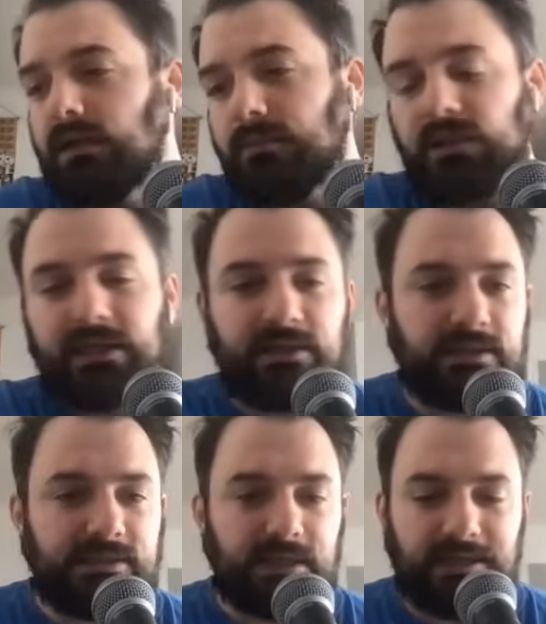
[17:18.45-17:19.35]
But like
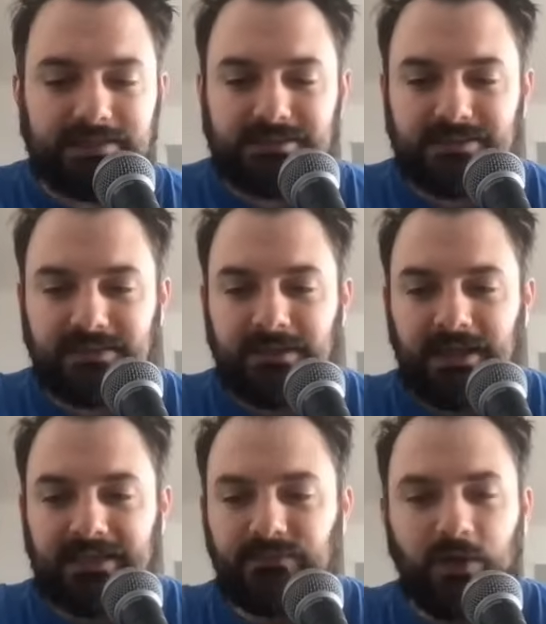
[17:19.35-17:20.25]
these guys,
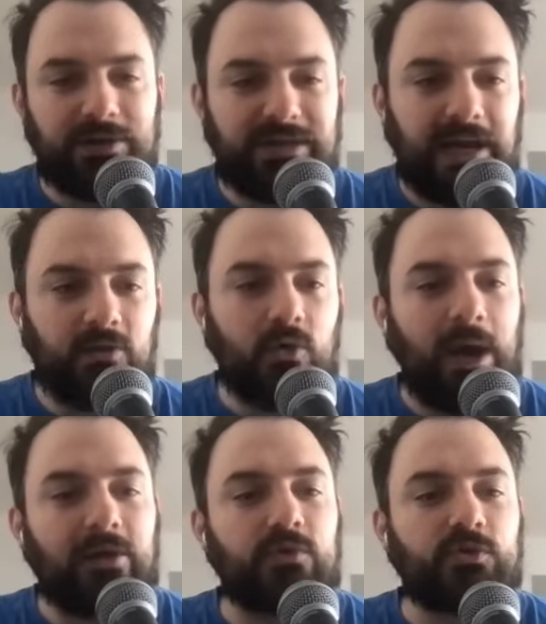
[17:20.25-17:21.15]
it's very I don't know
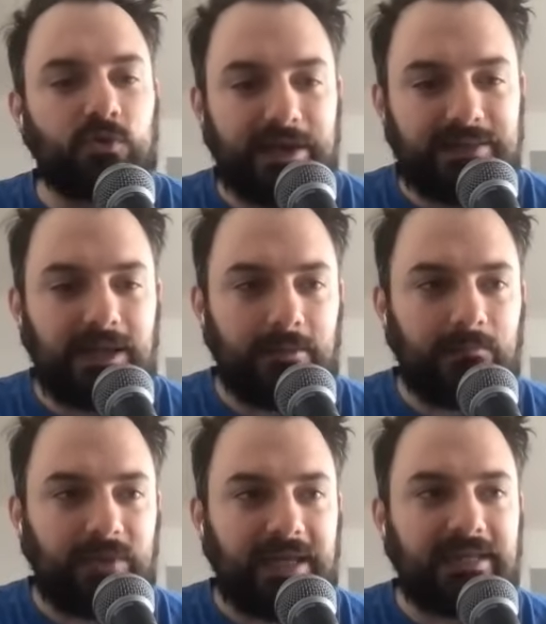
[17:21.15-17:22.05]
how you trade
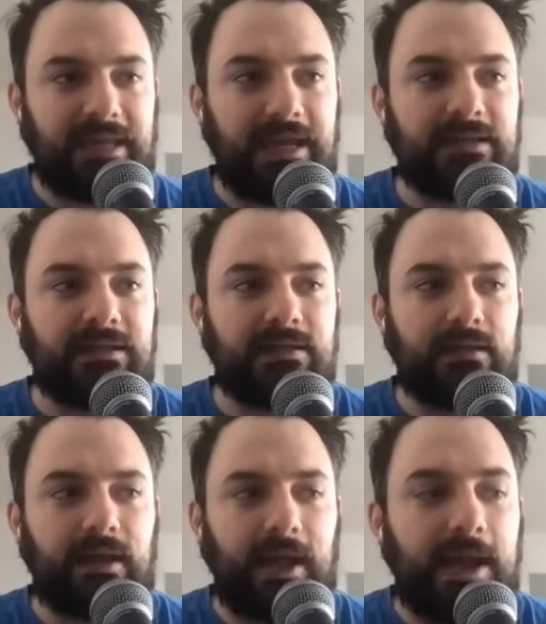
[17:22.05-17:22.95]
them and get
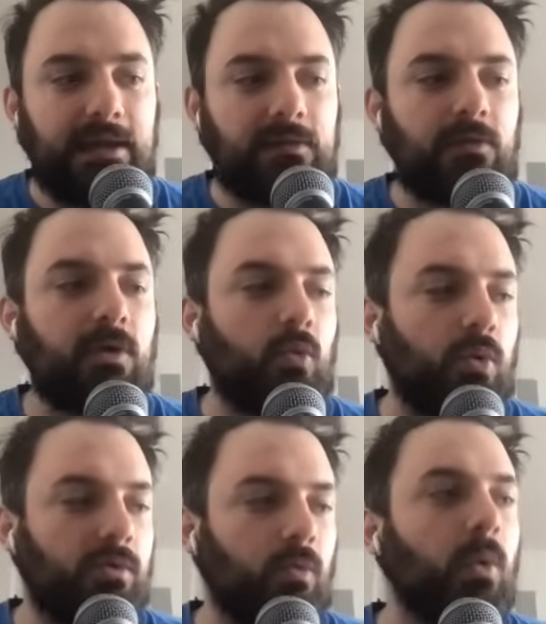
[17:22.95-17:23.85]
anything
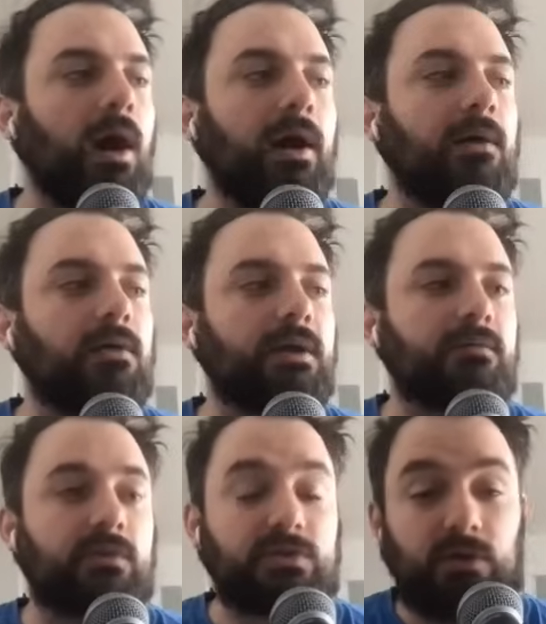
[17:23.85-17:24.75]
worthwhile
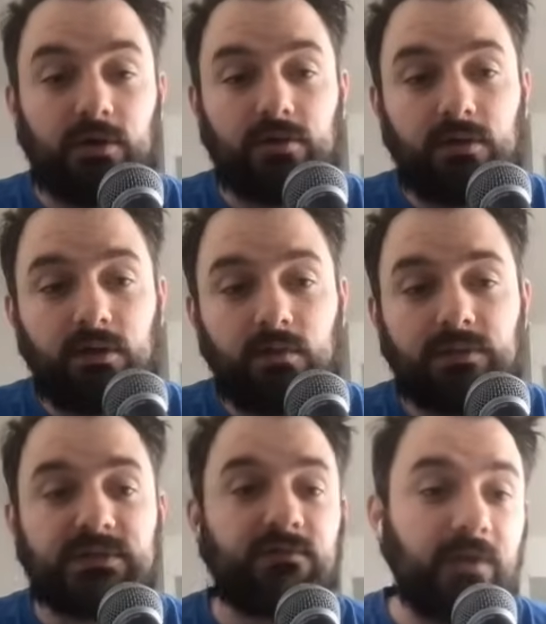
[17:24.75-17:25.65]
in return,
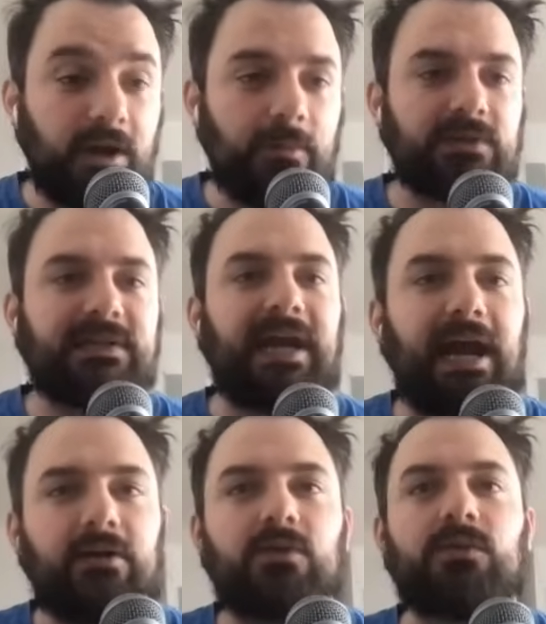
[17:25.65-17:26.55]
which is fair, but it's like
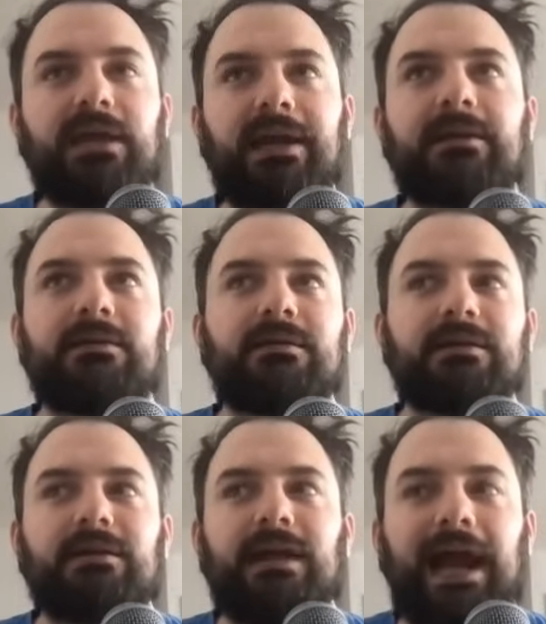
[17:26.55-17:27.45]
how do we get
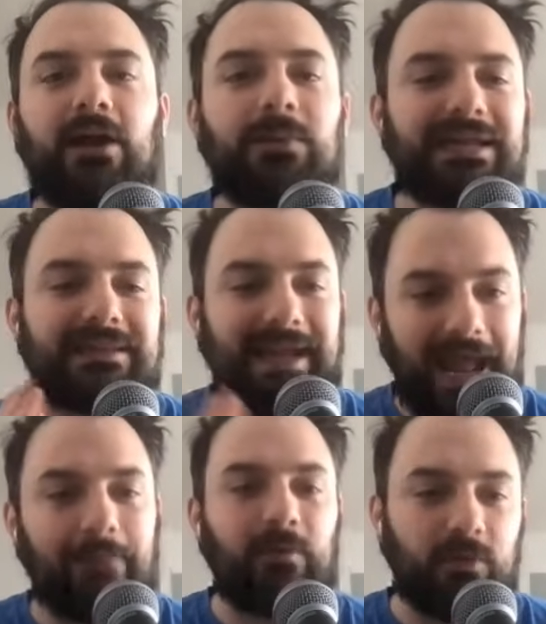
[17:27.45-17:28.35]
the
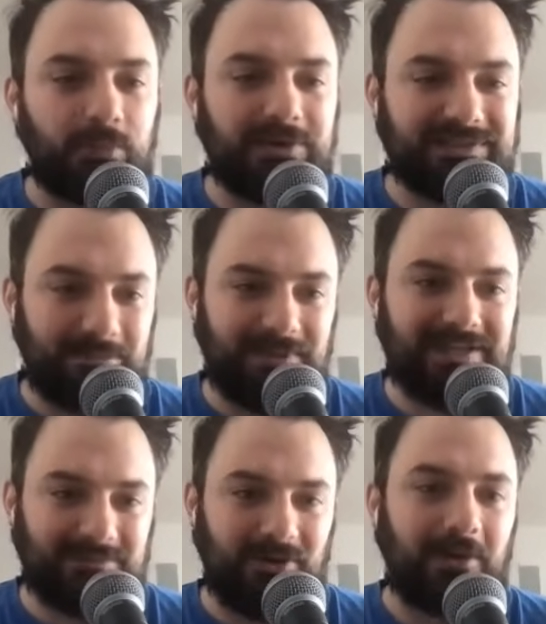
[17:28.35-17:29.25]
cap off the books is the
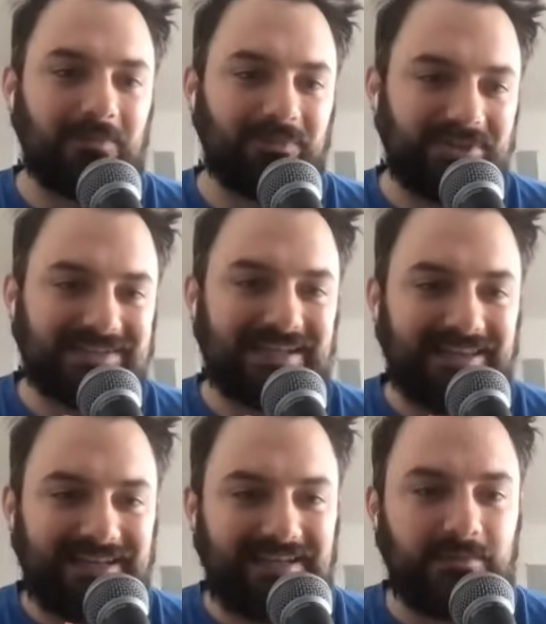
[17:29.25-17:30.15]
biggest problem because like
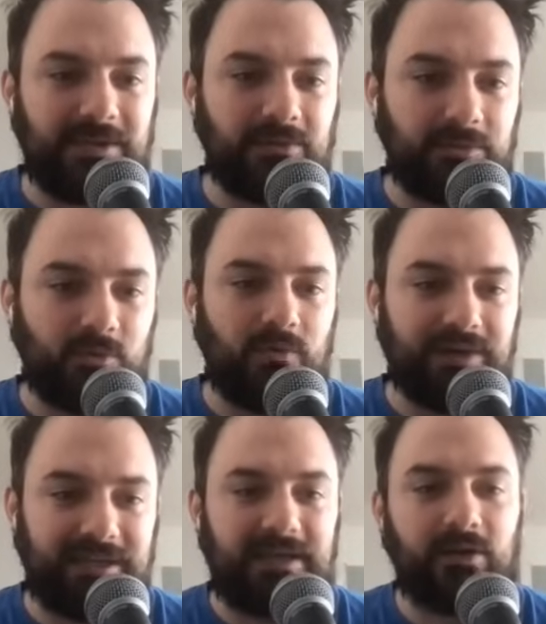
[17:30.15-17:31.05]
they need to be able to move
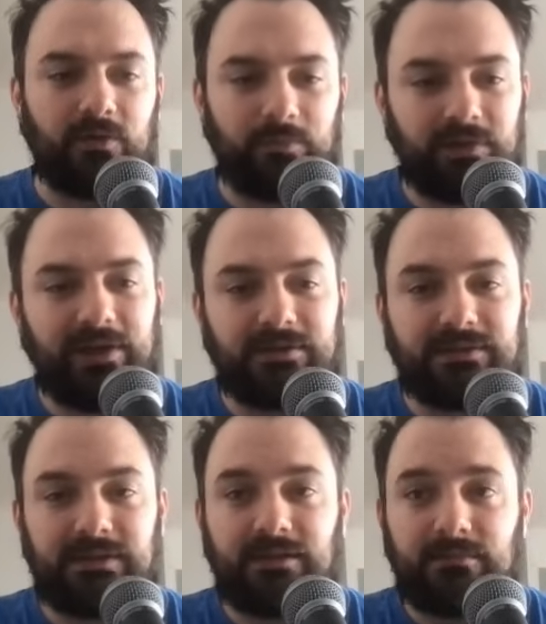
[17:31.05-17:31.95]
and get other players.
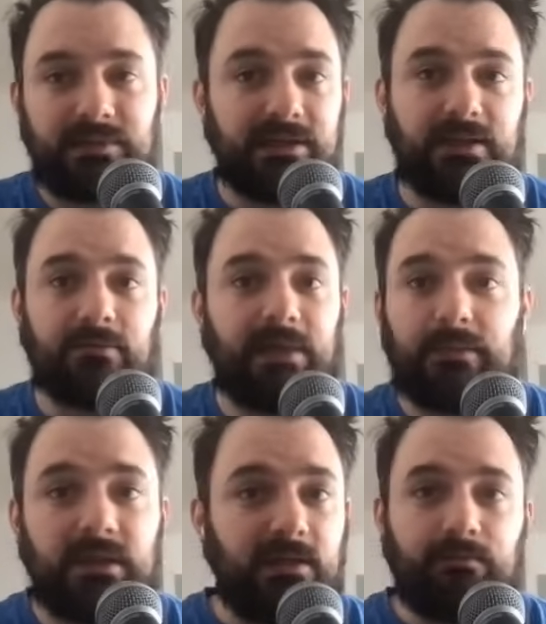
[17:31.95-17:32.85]
But then again,
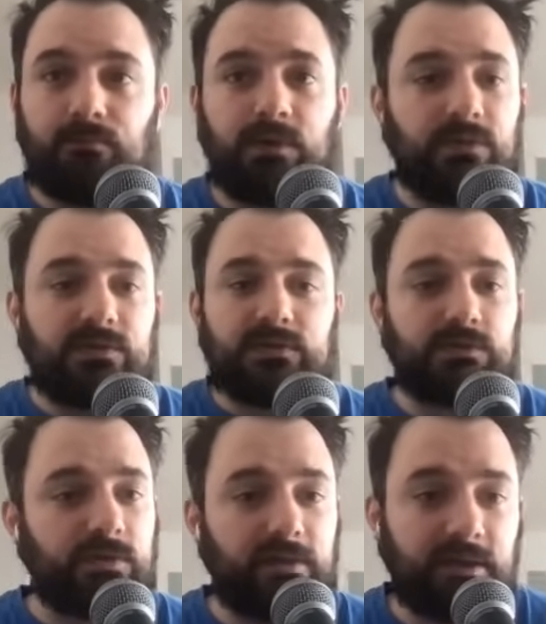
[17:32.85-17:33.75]
maybe with this new
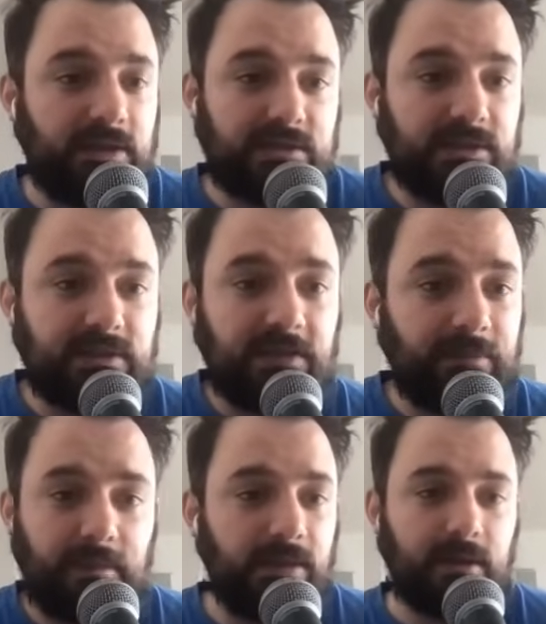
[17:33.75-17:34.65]
strength and conditioning staff,
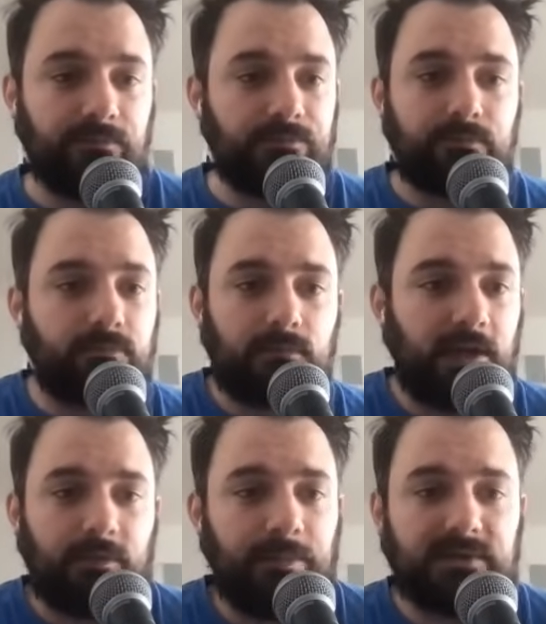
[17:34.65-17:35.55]
maybe they
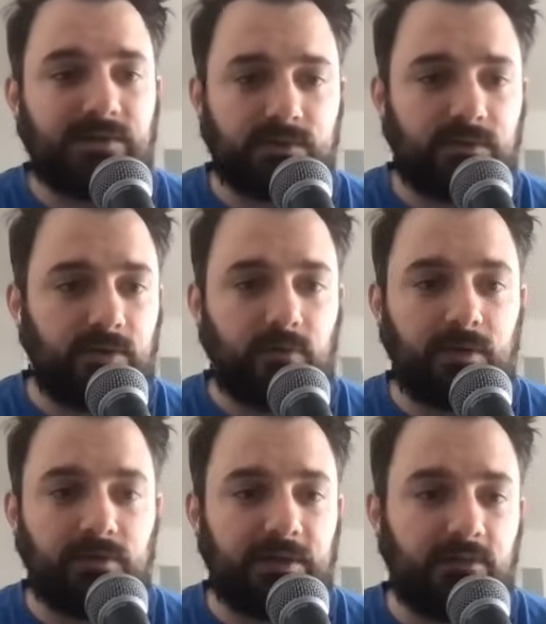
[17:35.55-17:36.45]
have the best years of their
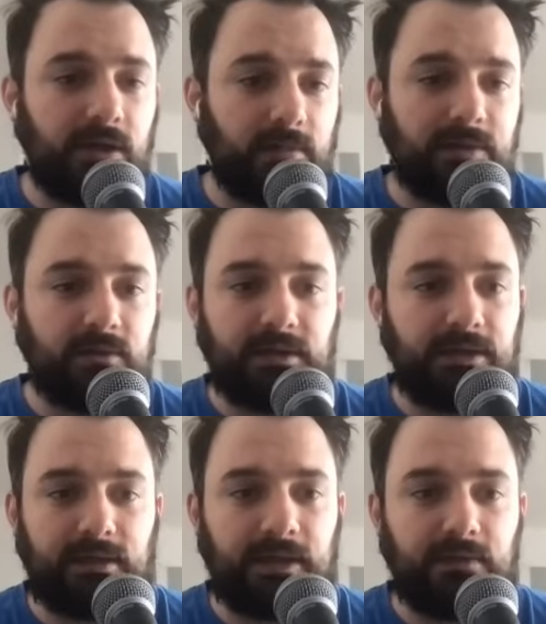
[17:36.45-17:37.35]
career later on. I mean, look at
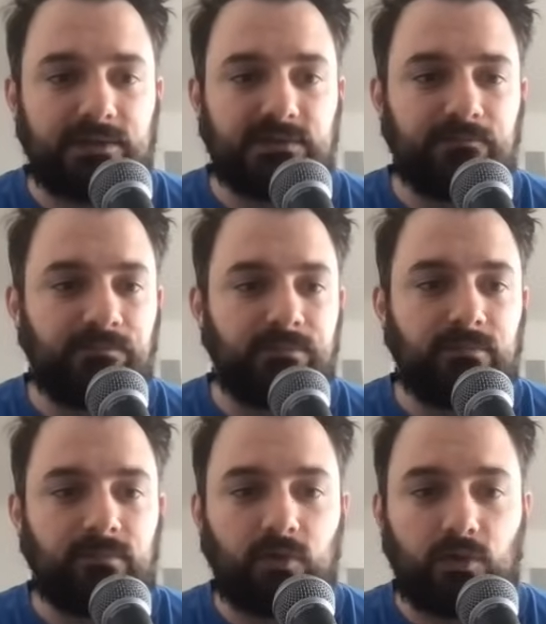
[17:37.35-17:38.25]
Keenan Allen. He's
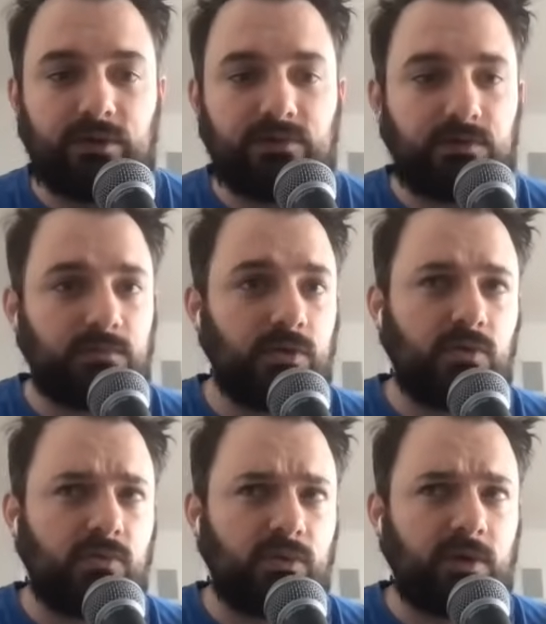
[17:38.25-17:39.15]

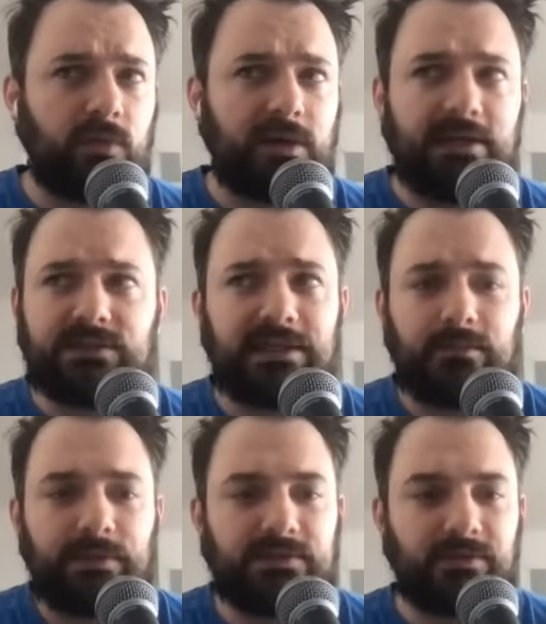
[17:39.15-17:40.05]
32, 31, had just had the
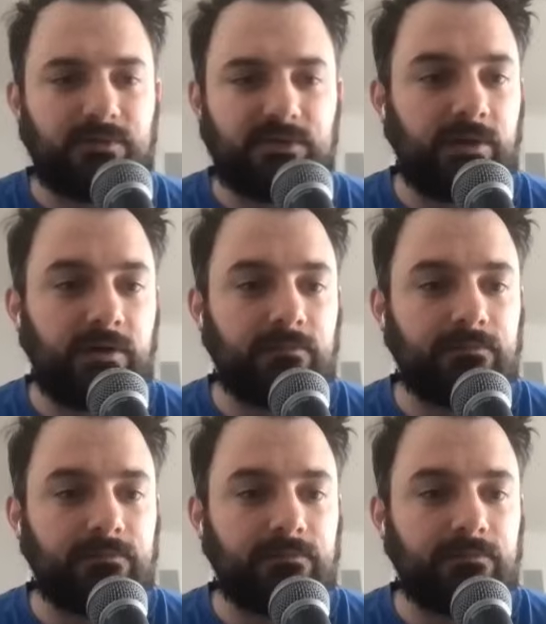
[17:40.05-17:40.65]
best year of his career.